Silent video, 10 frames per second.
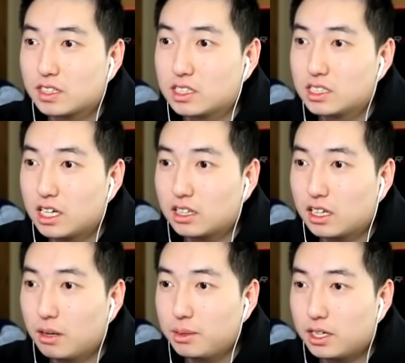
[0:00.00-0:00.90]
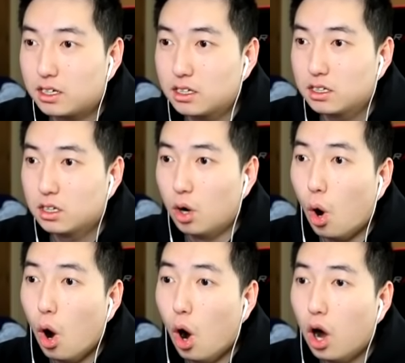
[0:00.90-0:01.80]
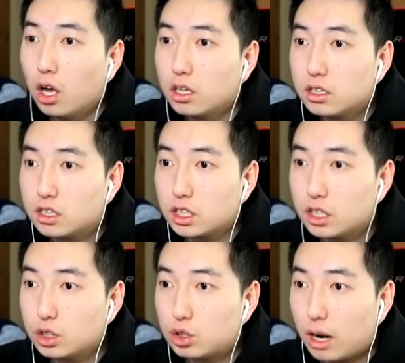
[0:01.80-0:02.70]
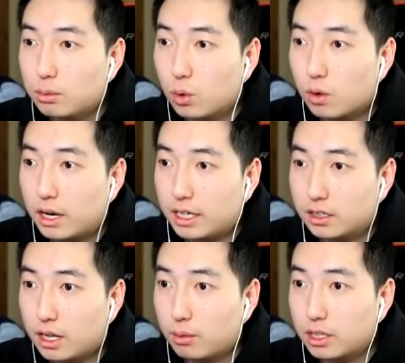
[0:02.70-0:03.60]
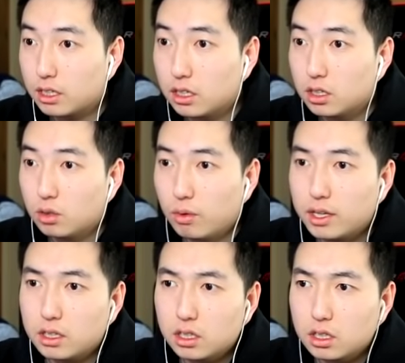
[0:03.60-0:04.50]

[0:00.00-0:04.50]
There's nothing up here. Oh, there's a little trap door right here that we can... Wait.